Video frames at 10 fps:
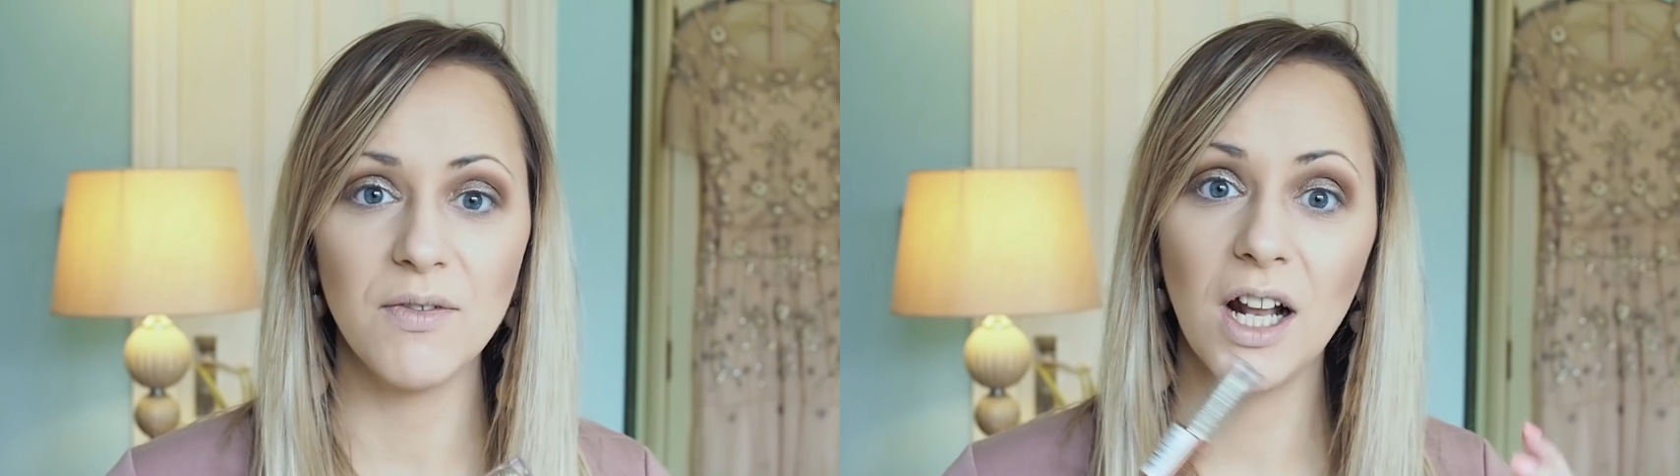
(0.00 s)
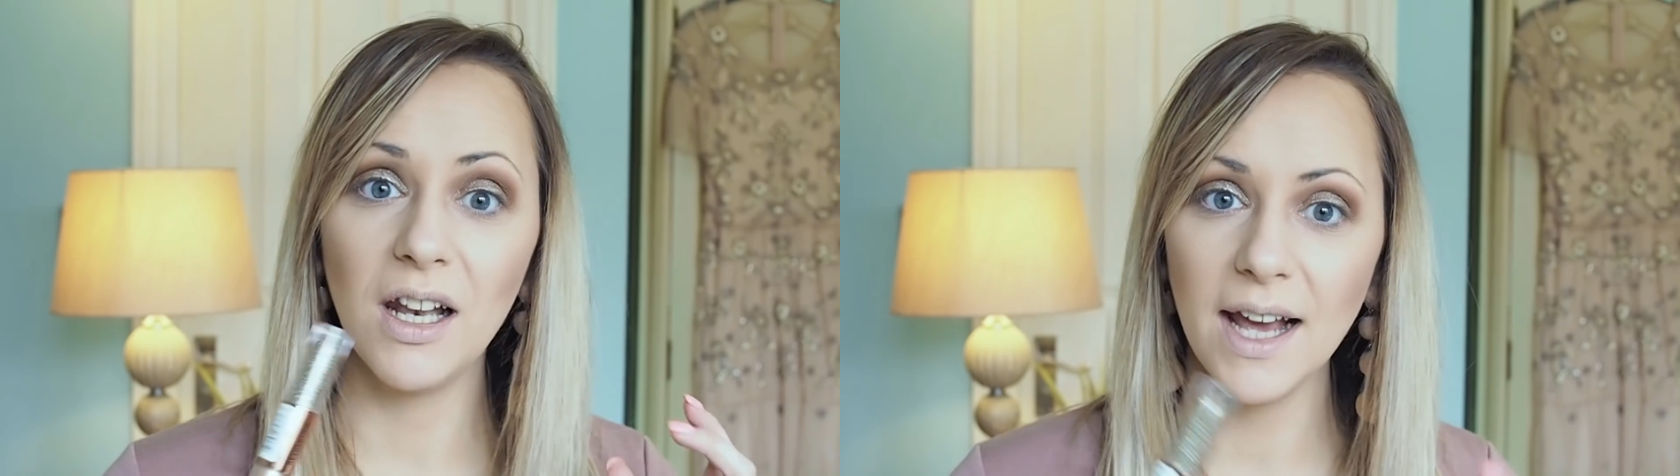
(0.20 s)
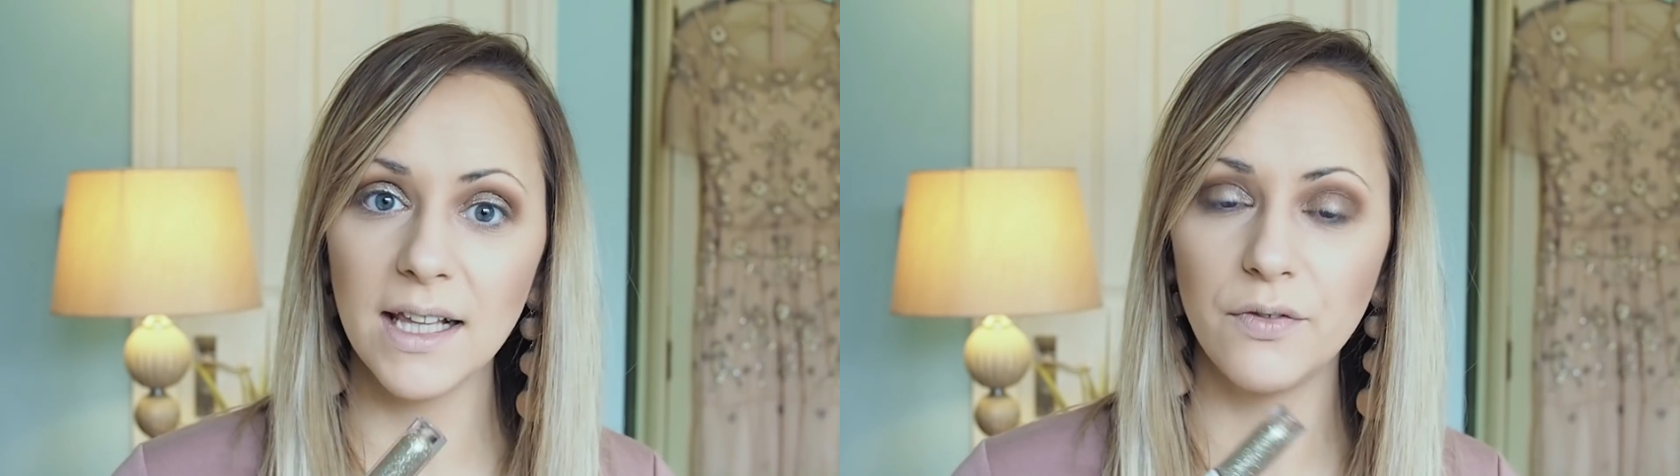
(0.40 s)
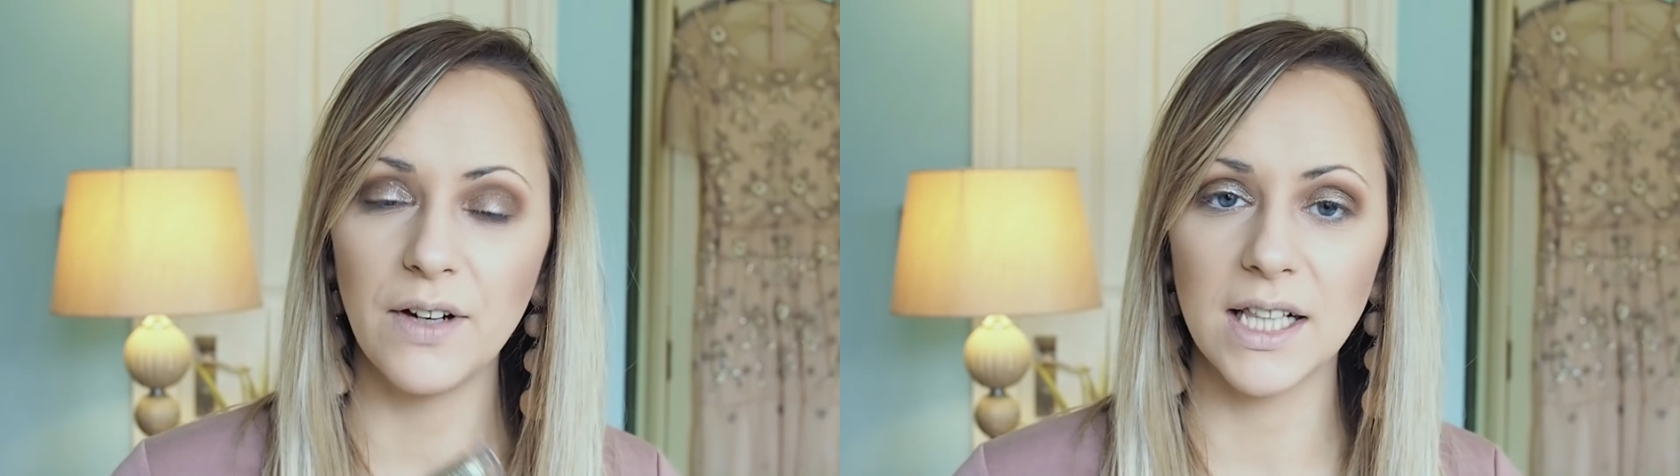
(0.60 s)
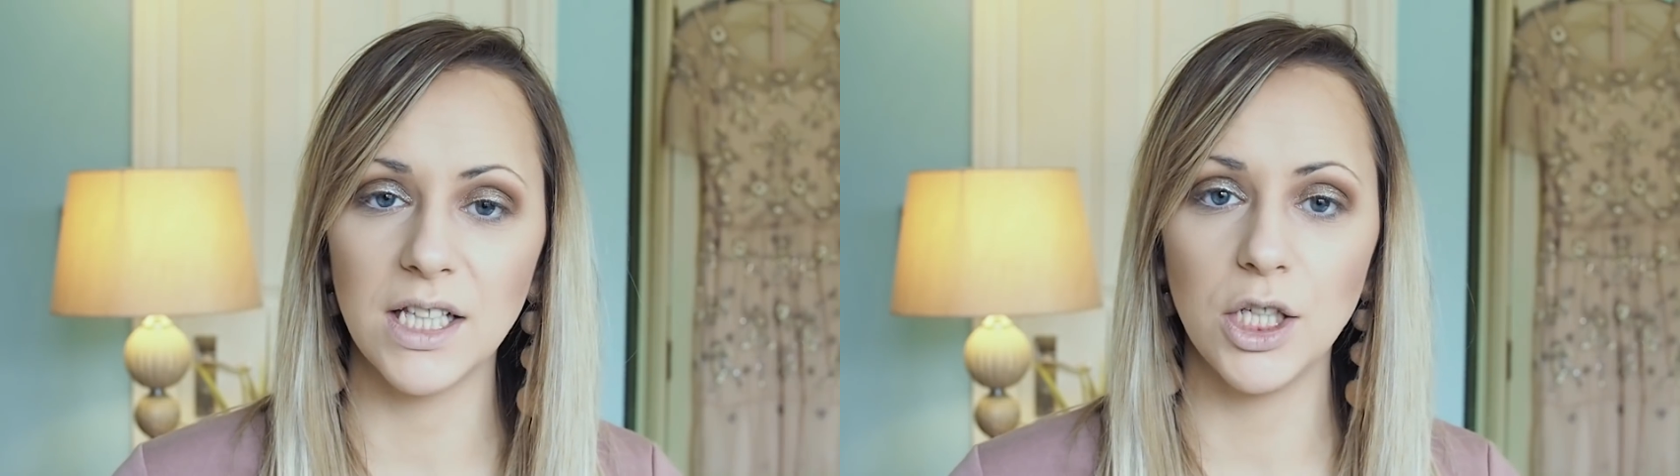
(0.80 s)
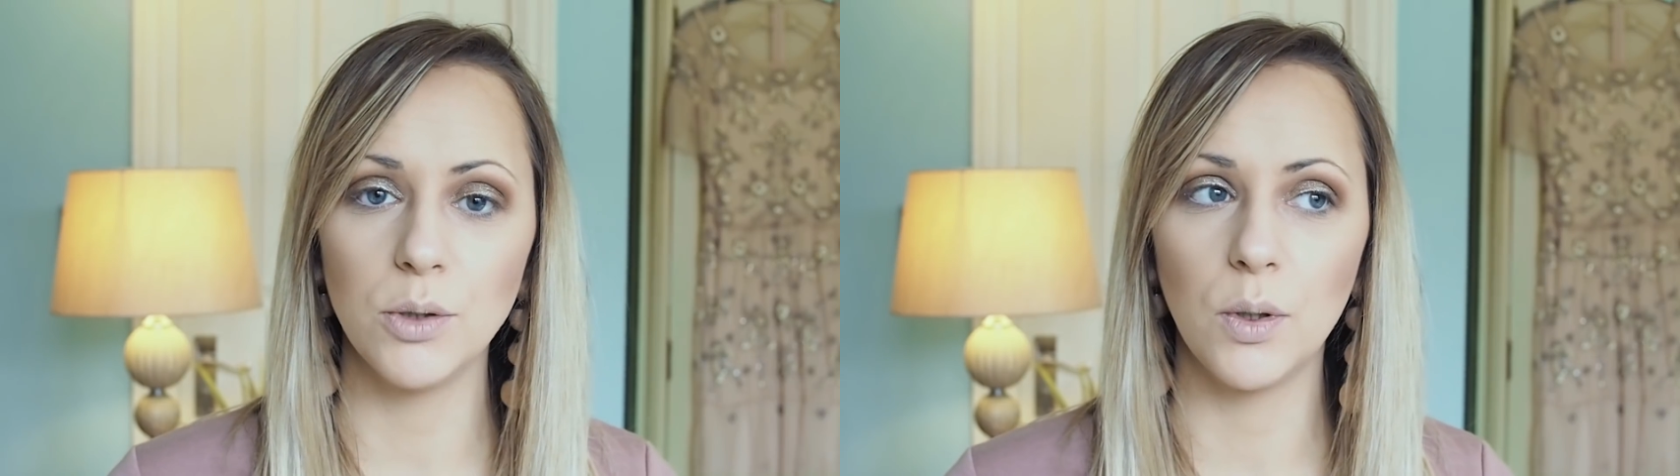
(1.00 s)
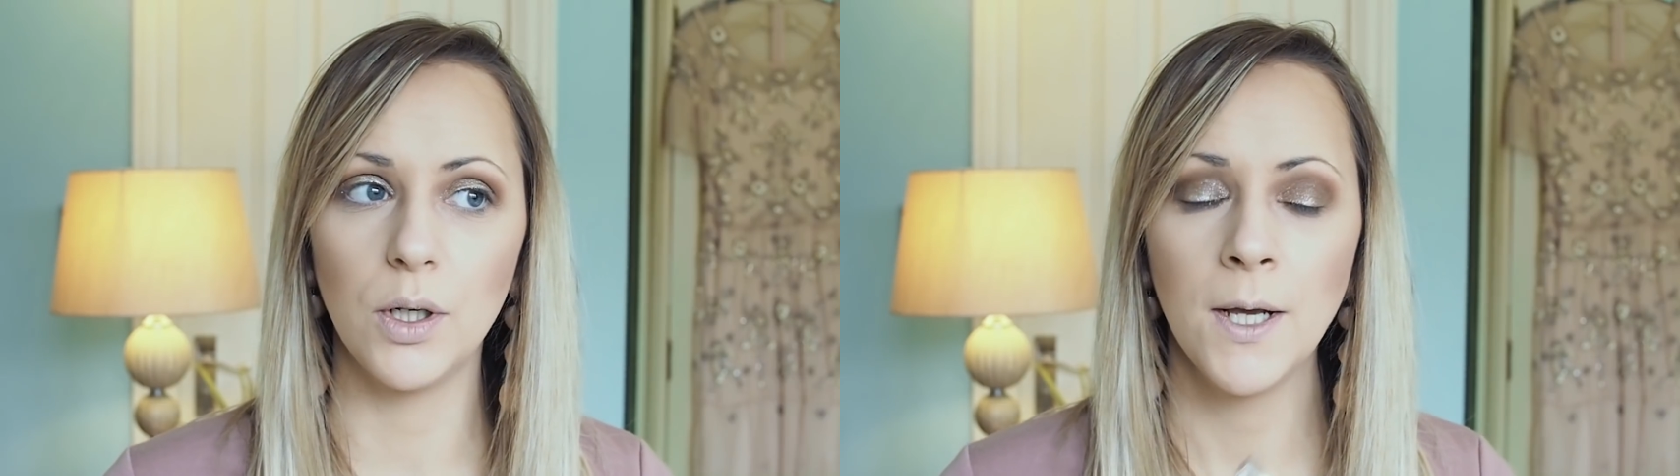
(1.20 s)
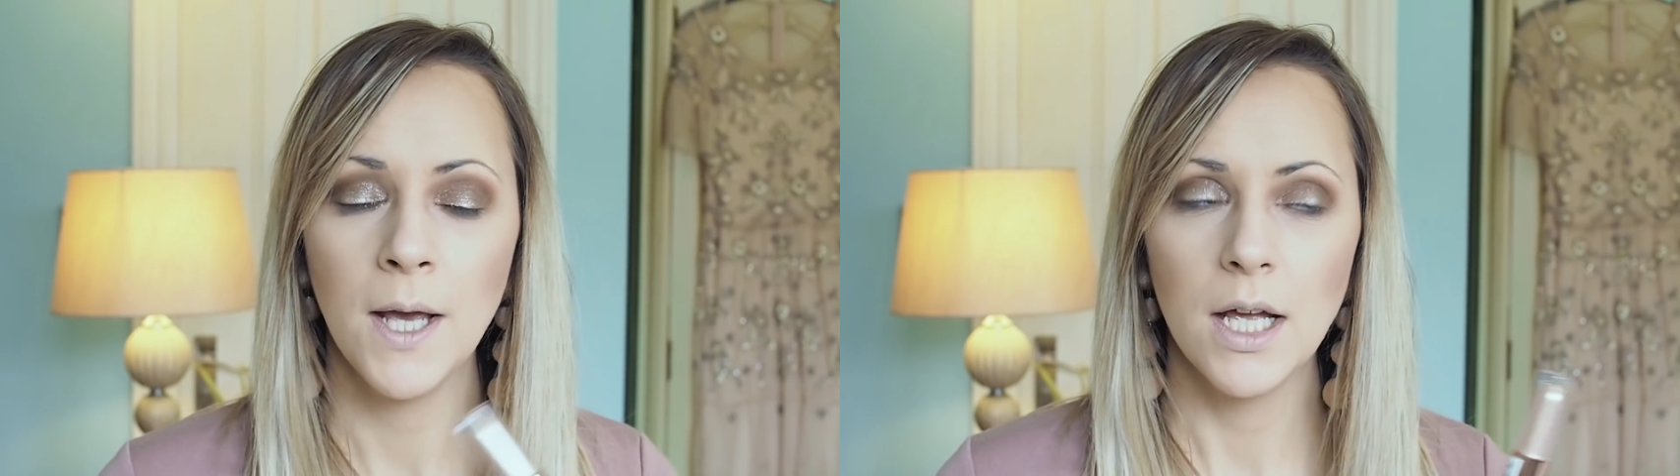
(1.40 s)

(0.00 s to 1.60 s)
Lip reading: and I like the fact that you can